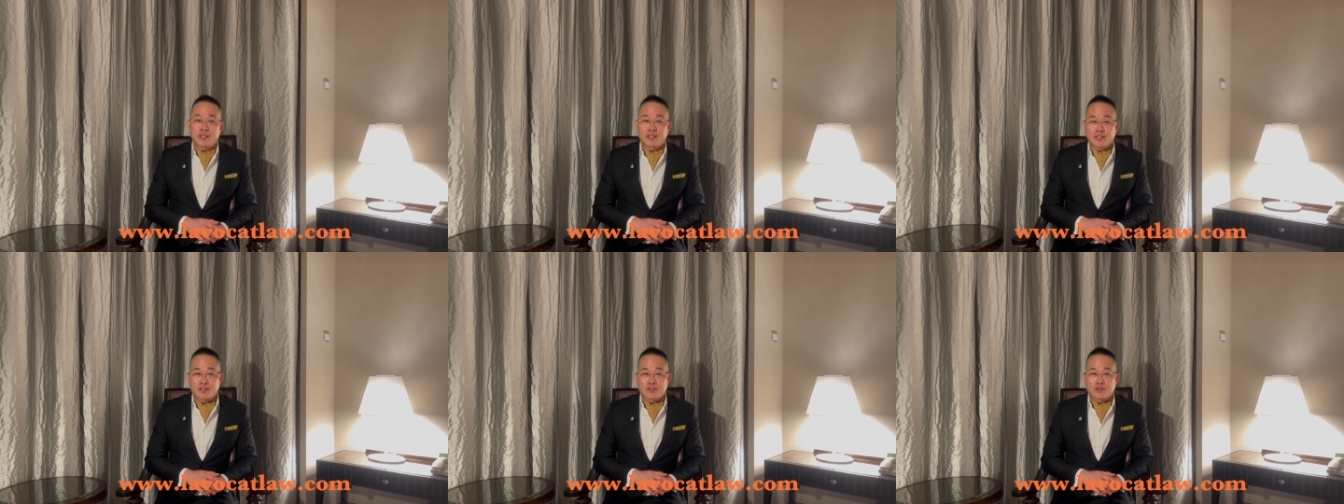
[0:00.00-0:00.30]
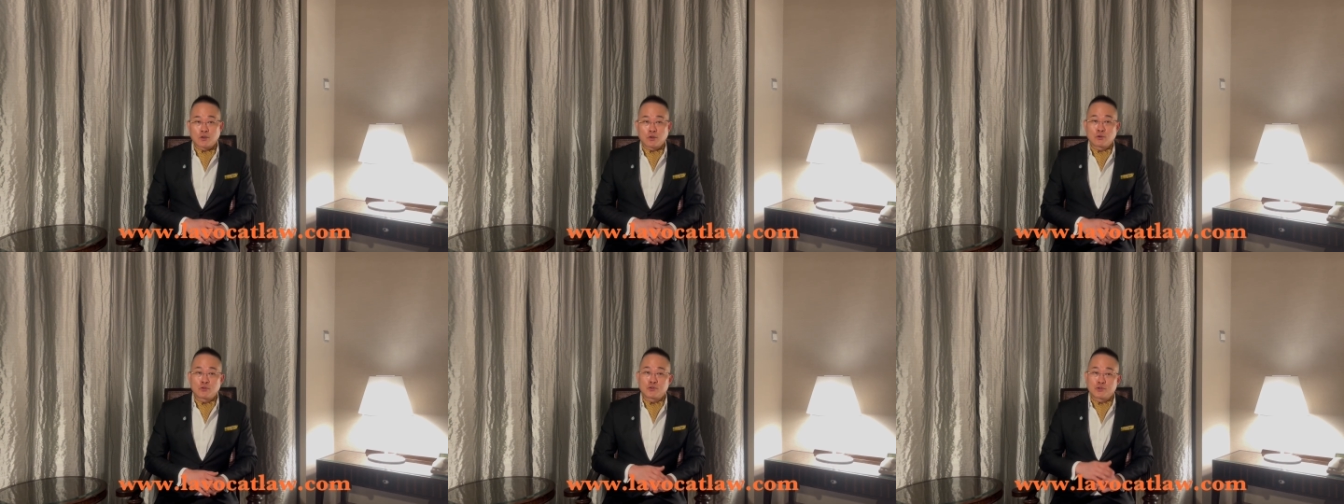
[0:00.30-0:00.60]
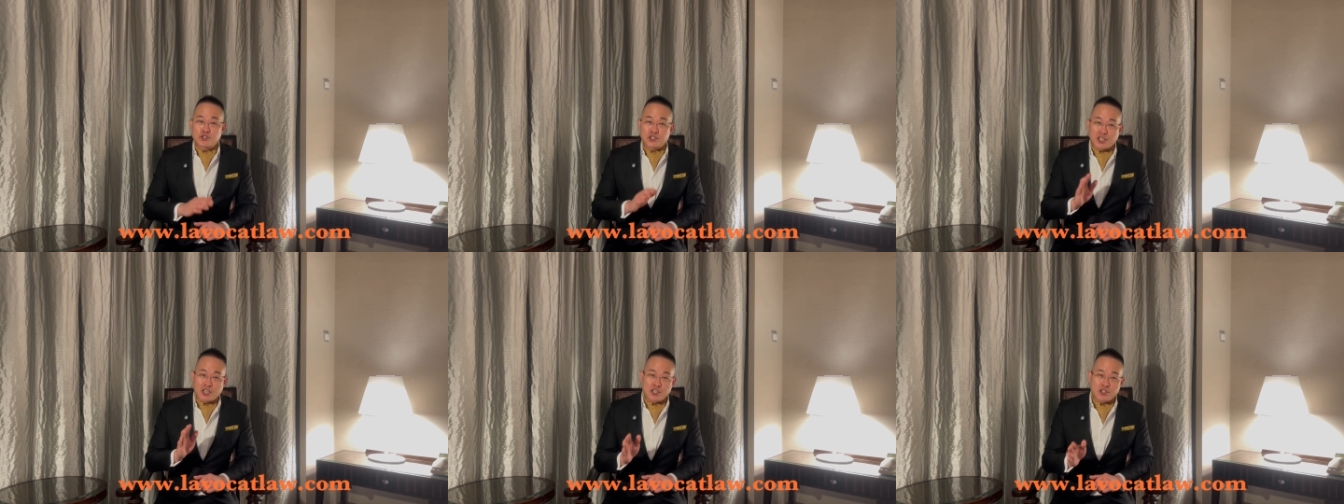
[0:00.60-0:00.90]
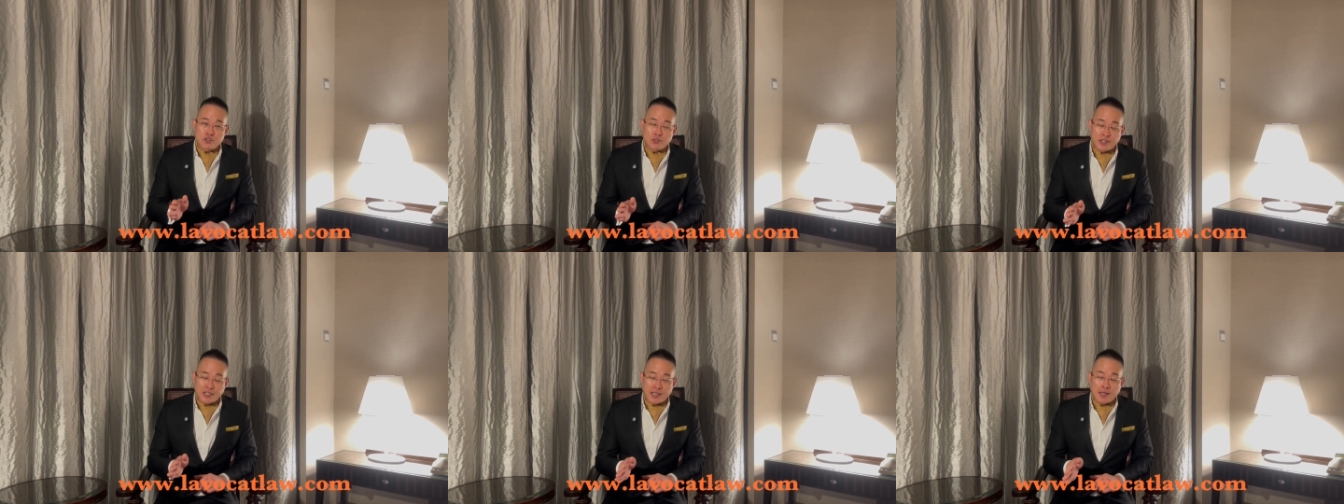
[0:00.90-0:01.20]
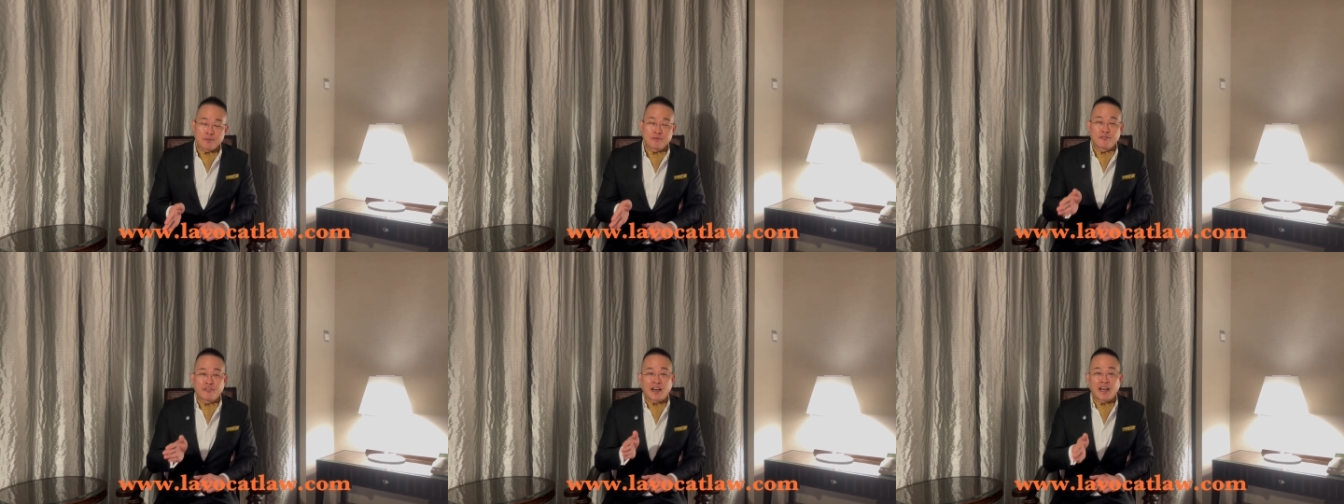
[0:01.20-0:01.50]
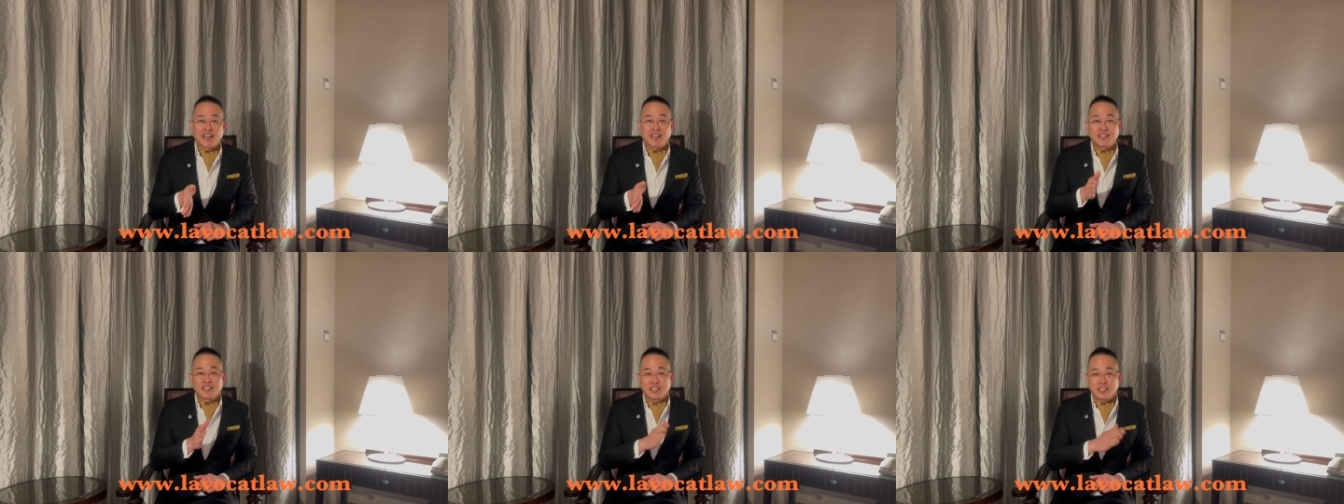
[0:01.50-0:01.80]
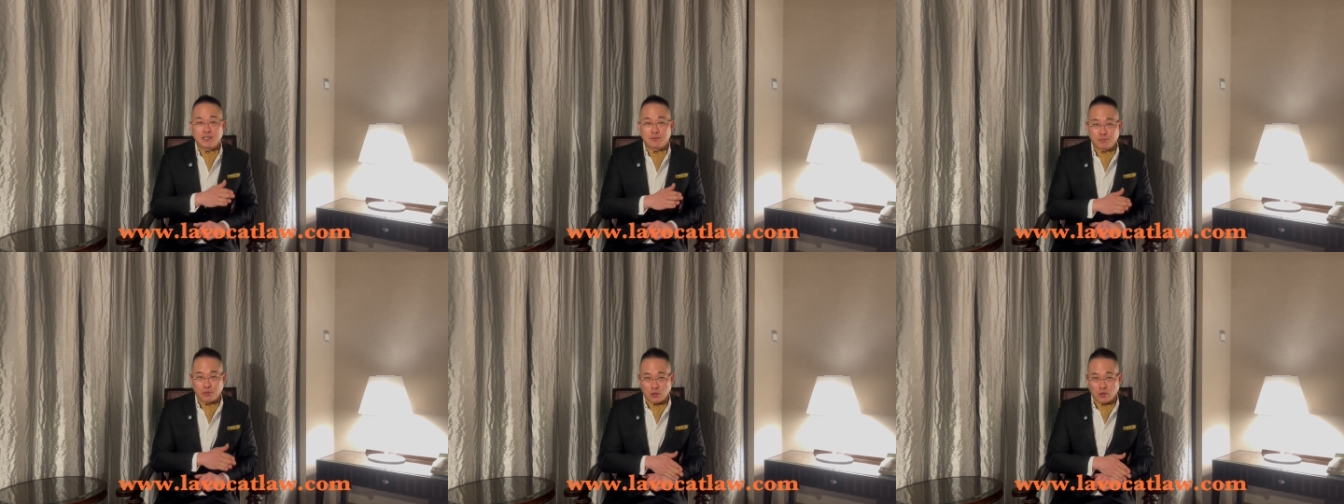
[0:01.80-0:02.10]
years old to change your name via
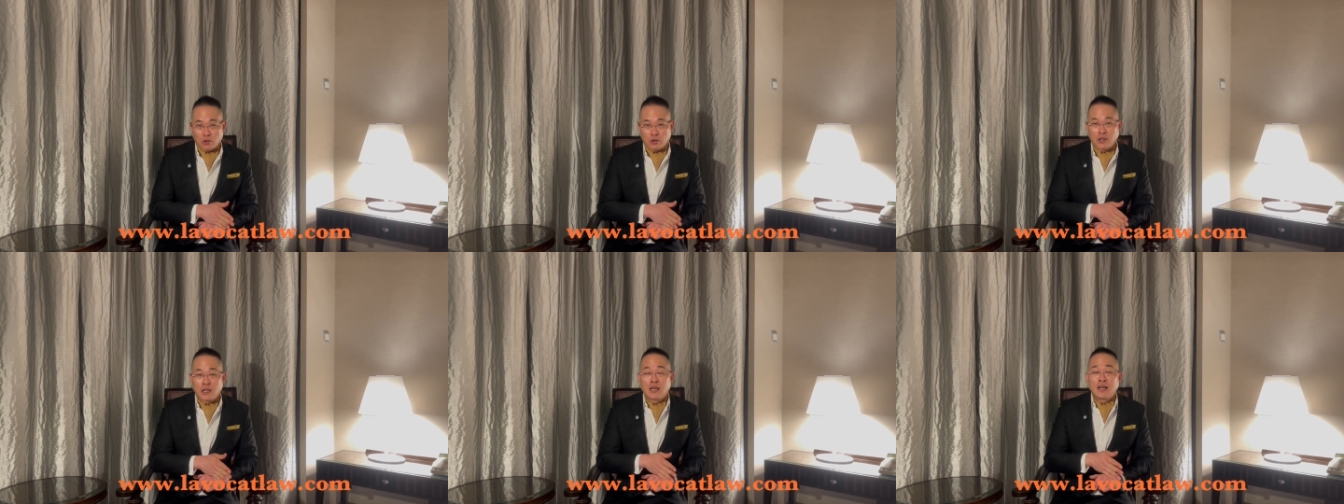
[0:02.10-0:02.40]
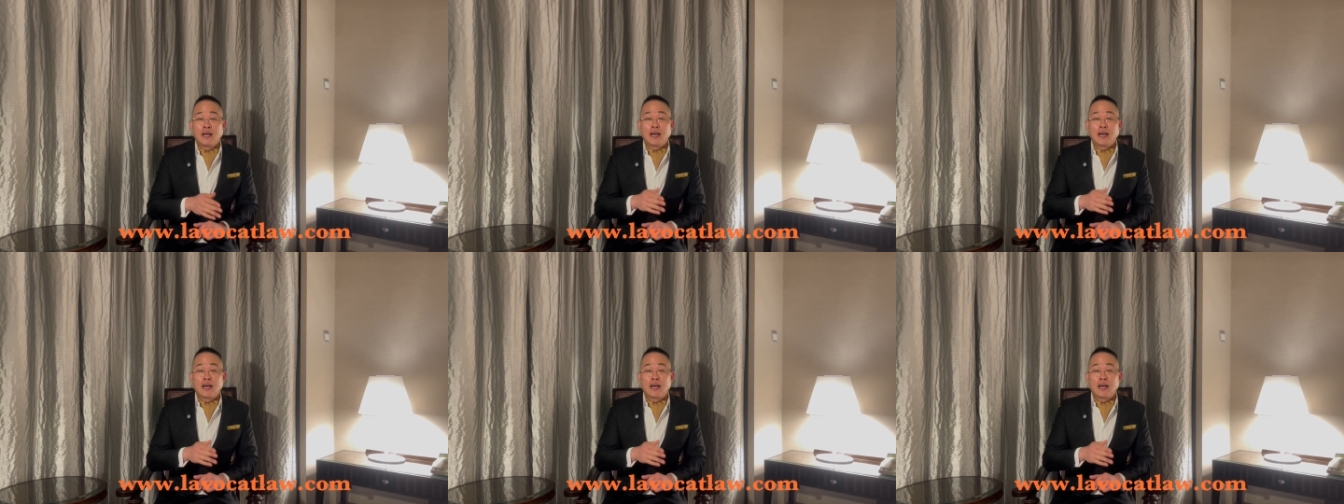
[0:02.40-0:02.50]
deed poll.